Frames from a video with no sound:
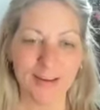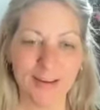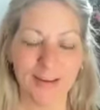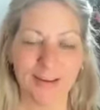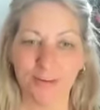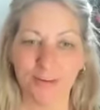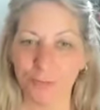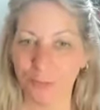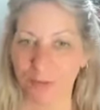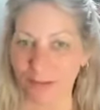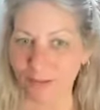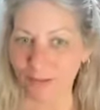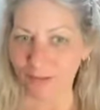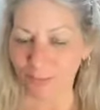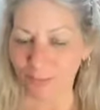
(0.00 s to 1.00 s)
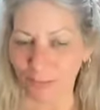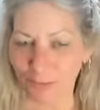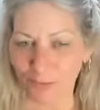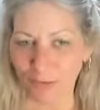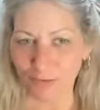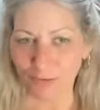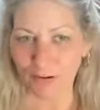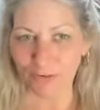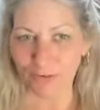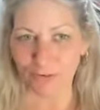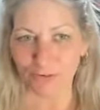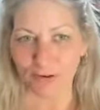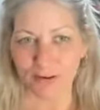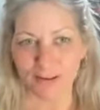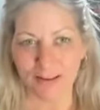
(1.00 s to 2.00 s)
And as we're in this Mercury
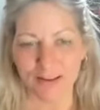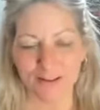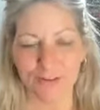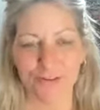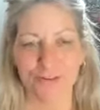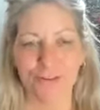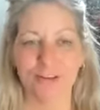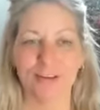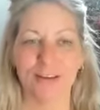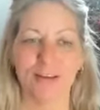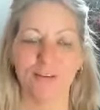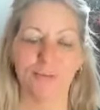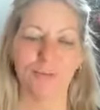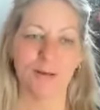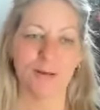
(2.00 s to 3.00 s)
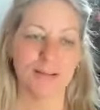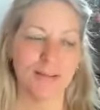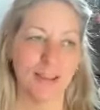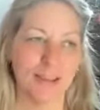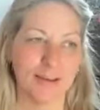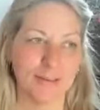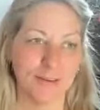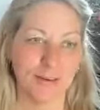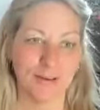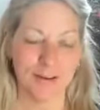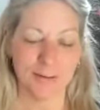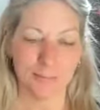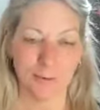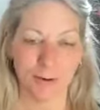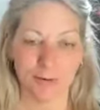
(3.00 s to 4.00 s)
retrograde energy, as we're in that
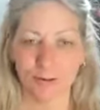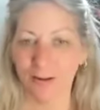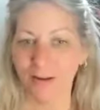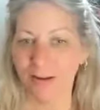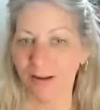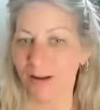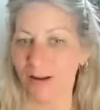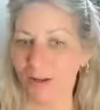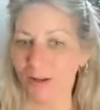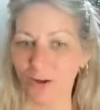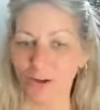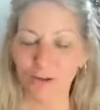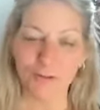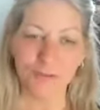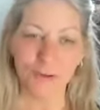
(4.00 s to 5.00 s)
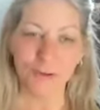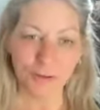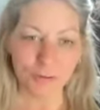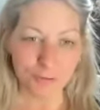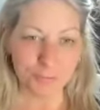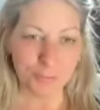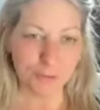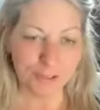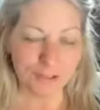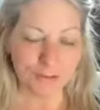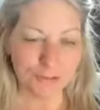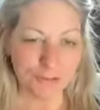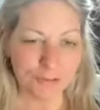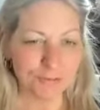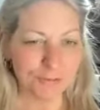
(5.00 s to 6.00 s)
time of, I call it
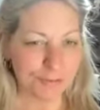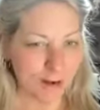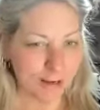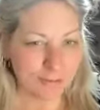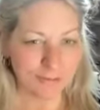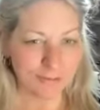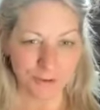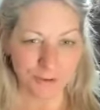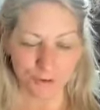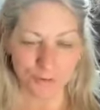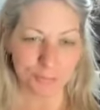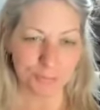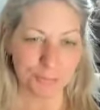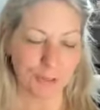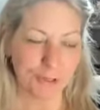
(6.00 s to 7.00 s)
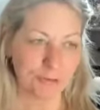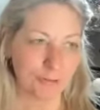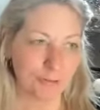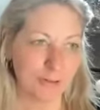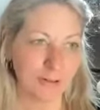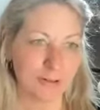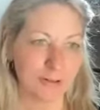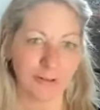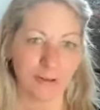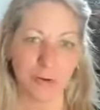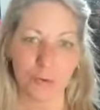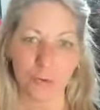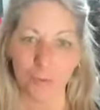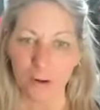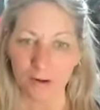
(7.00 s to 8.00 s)
contemplation, rest, contemplation,
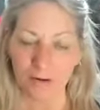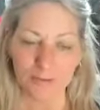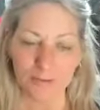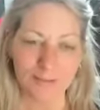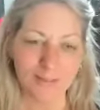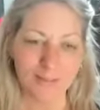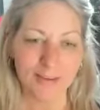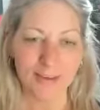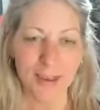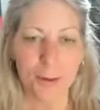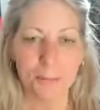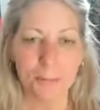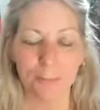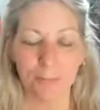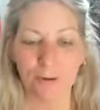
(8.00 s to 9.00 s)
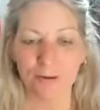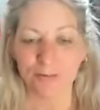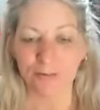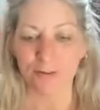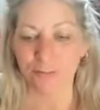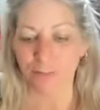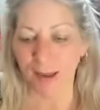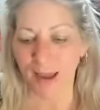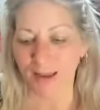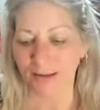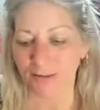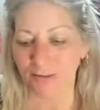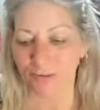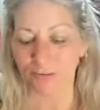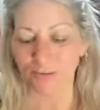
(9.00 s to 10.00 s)
and awareness brings us back
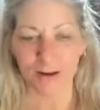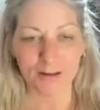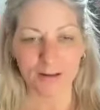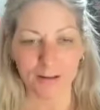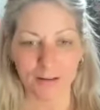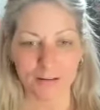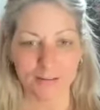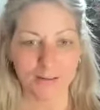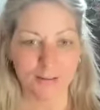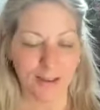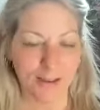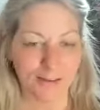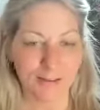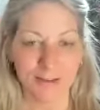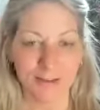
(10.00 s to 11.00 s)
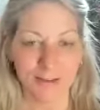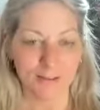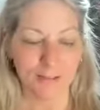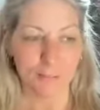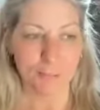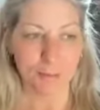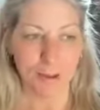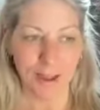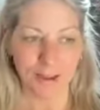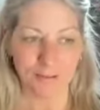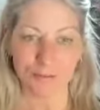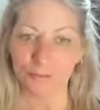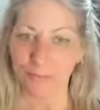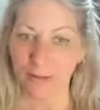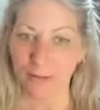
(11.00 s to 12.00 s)
into recognizing that the
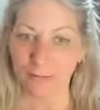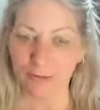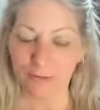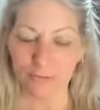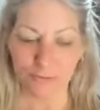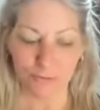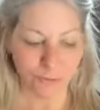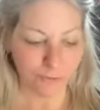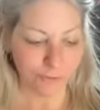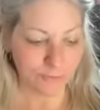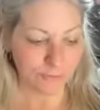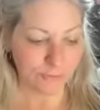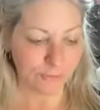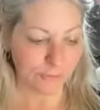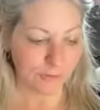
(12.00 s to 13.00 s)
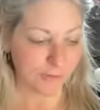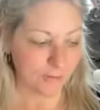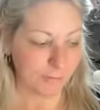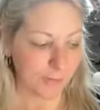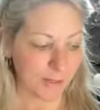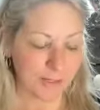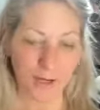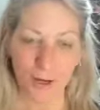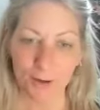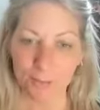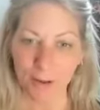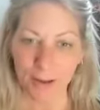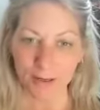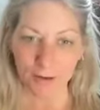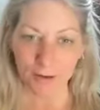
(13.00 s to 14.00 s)
past may resurface, things may come
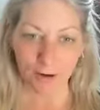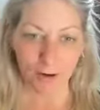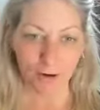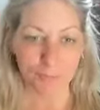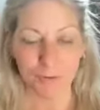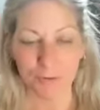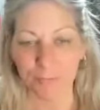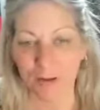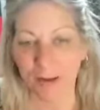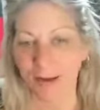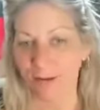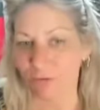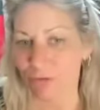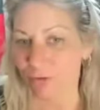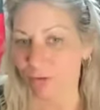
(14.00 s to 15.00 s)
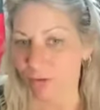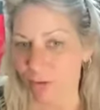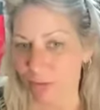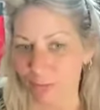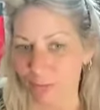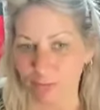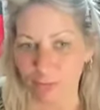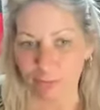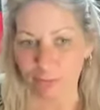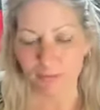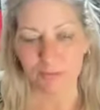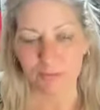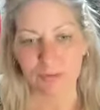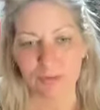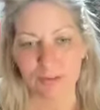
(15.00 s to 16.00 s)
back up. You may have to deal with
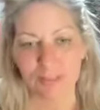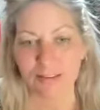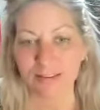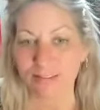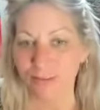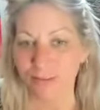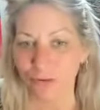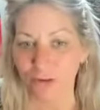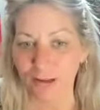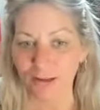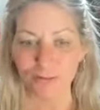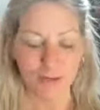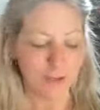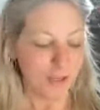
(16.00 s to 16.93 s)
specific things in your life.